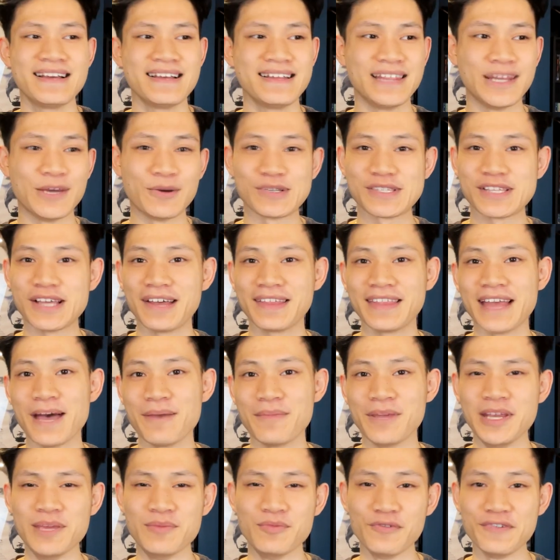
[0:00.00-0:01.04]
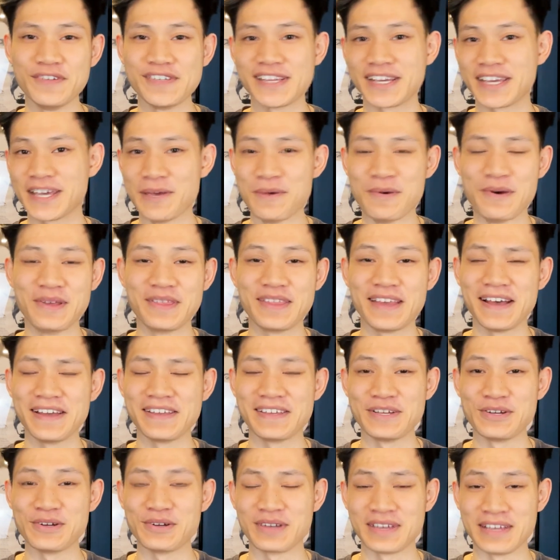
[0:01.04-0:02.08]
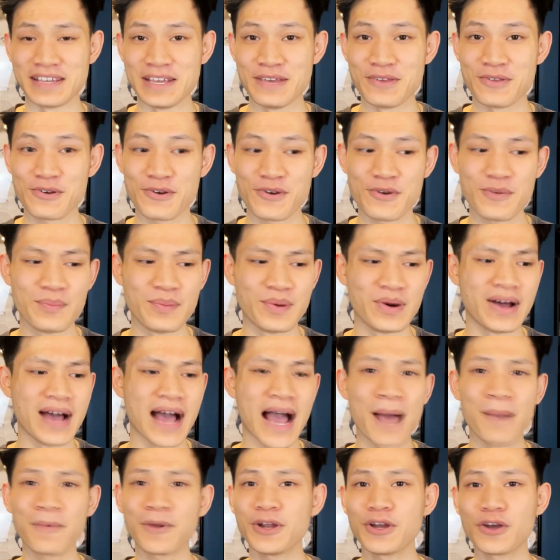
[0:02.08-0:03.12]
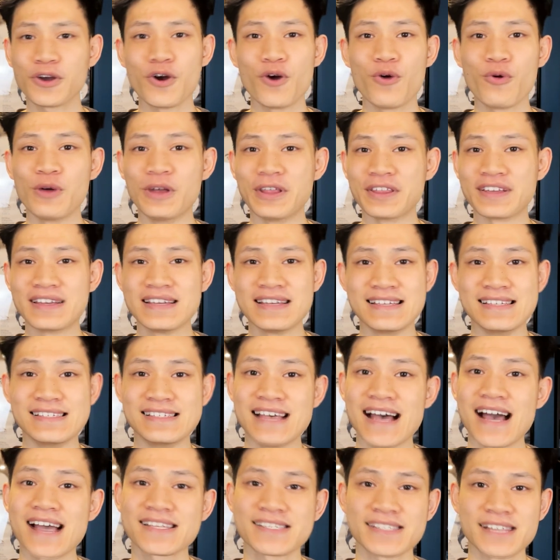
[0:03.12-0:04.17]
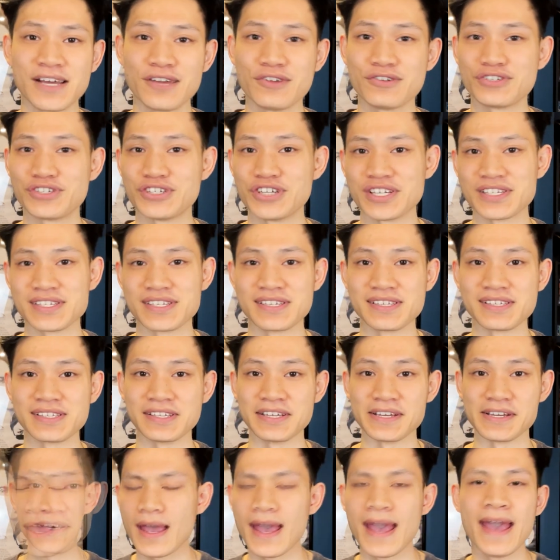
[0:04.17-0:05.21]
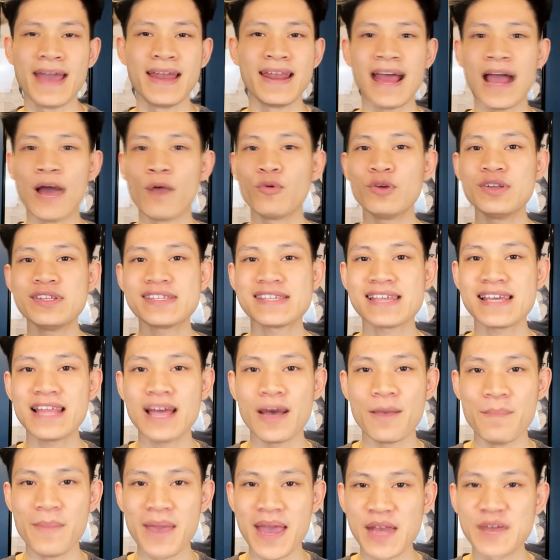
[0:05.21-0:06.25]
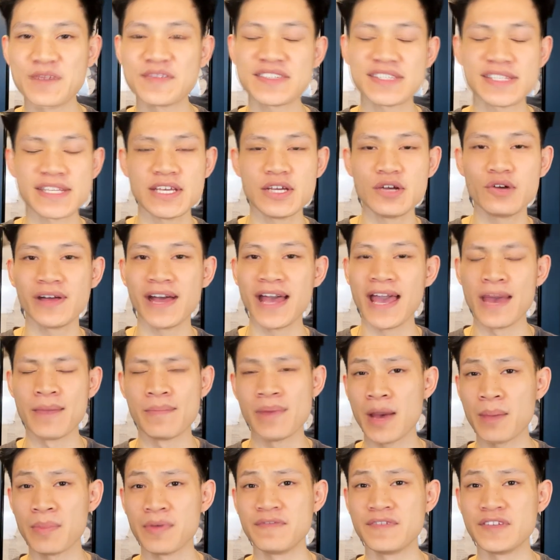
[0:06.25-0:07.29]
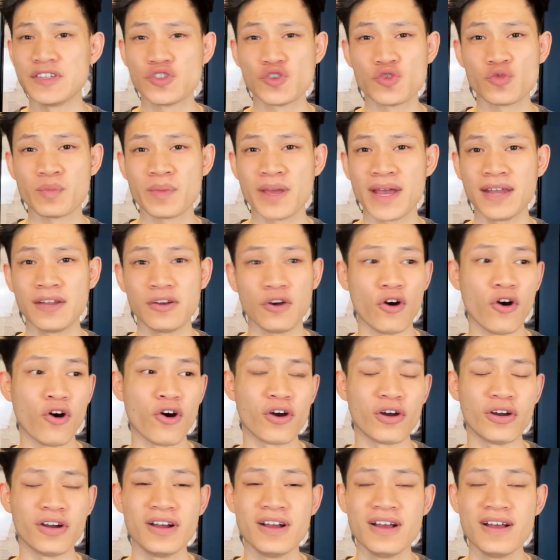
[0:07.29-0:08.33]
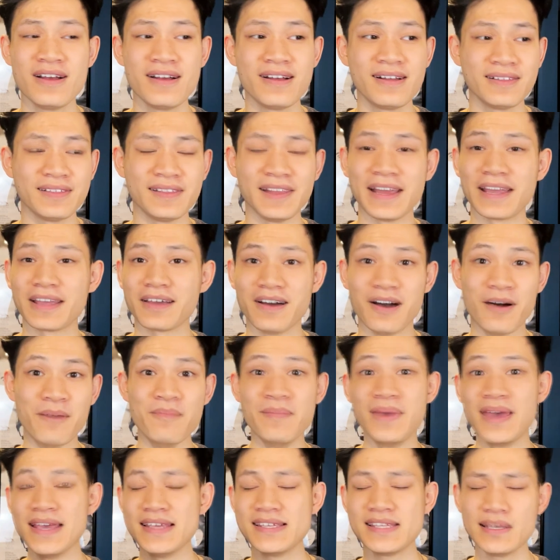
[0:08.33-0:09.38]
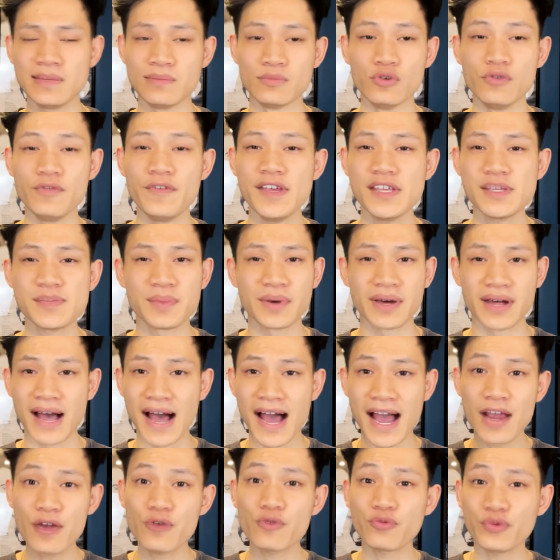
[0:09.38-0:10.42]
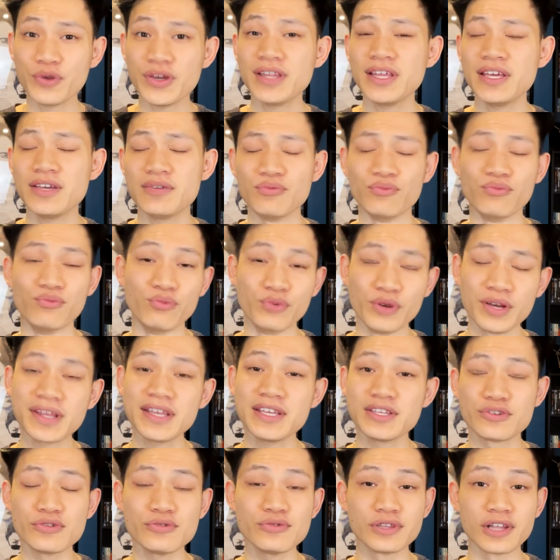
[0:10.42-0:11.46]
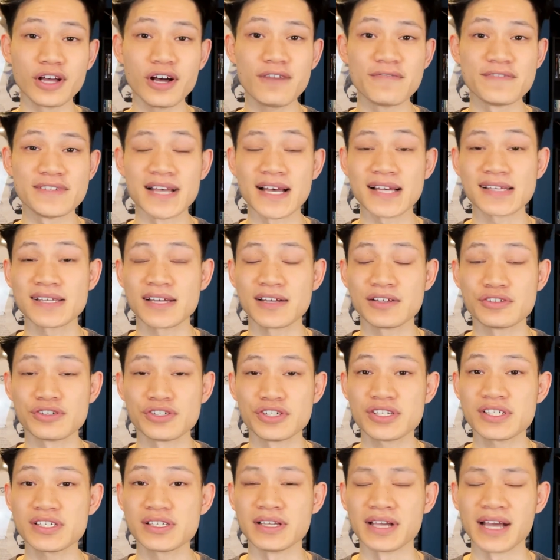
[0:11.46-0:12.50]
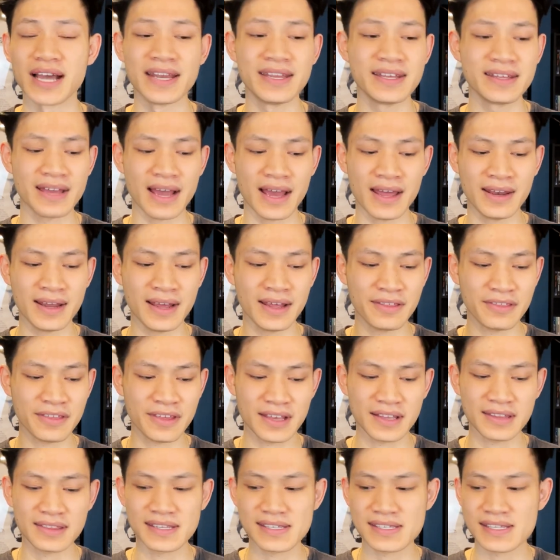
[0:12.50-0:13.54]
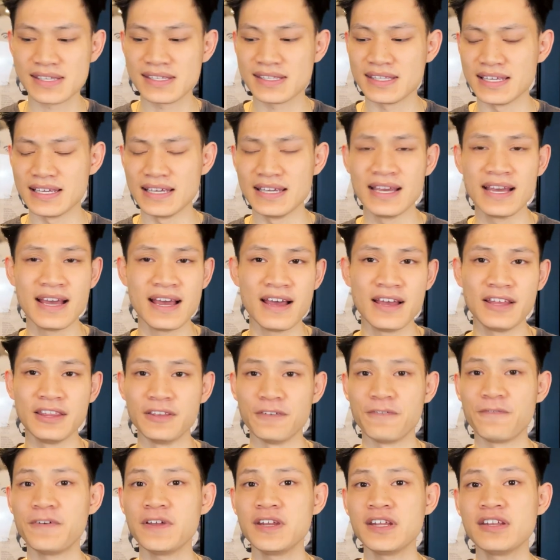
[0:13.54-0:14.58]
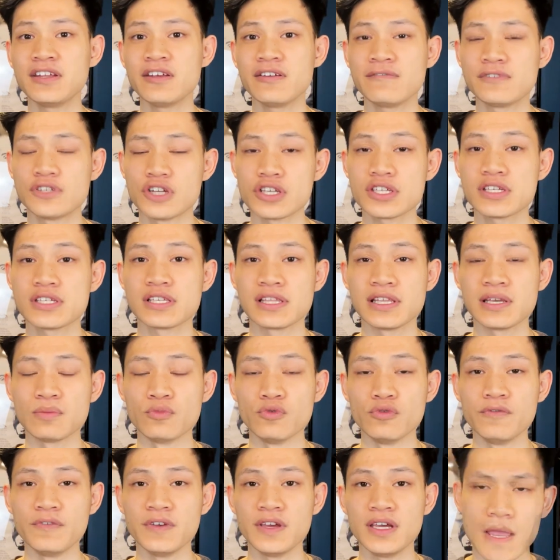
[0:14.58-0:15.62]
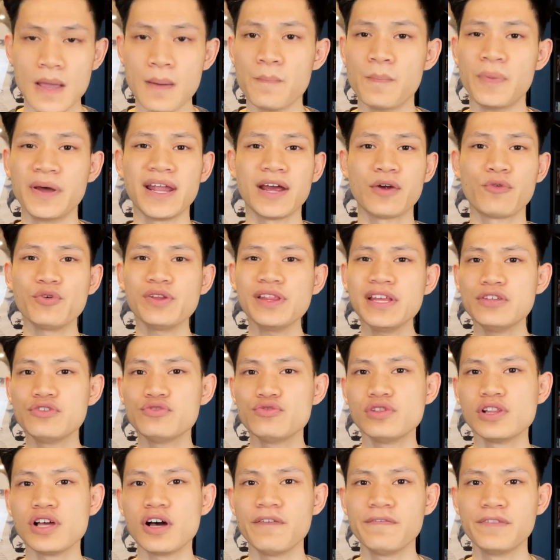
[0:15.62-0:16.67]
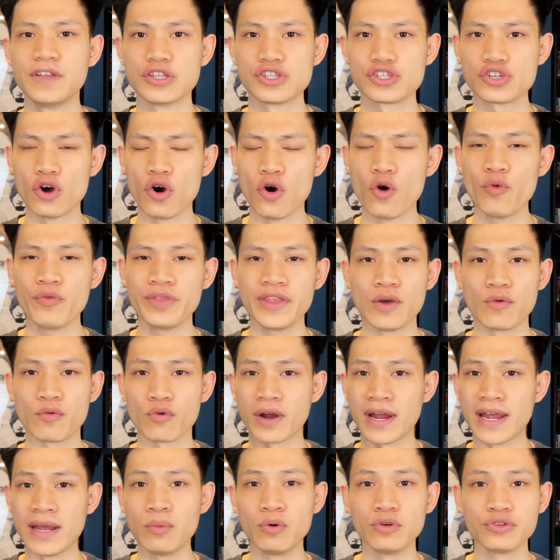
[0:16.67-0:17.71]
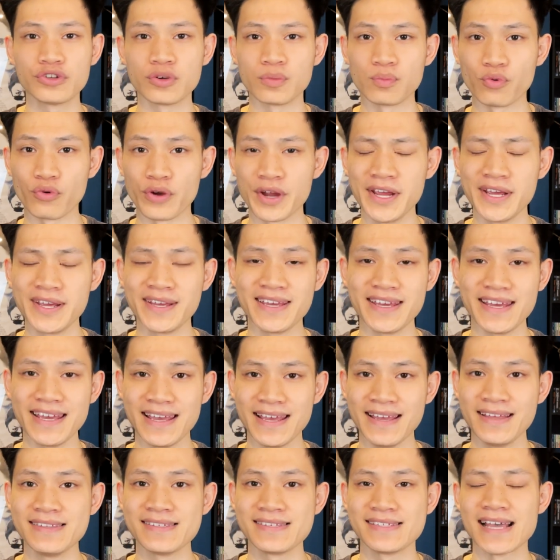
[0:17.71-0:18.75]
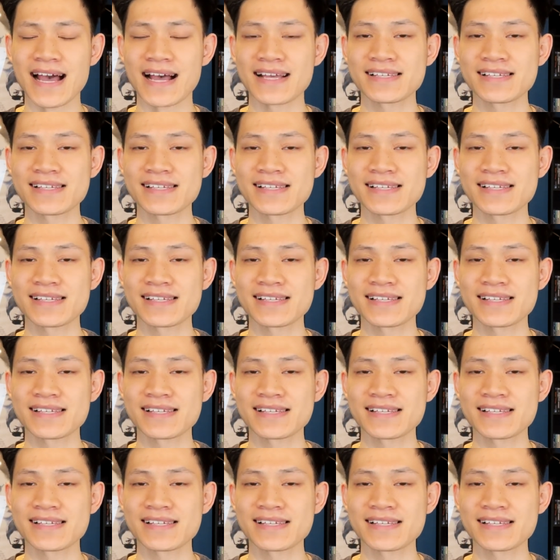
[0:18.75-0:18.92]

there was not that many movies that came out that year either, but I'm gonna go with Zack Snyder's Justice League. And I wouldn't say that Man of Steel and Batman v Superman are like amazing movies, but I really, really do love Zack Snyder's Justice League. I think this is the definitive Justice League movie, but I really do love the tone they were able to bring in Zack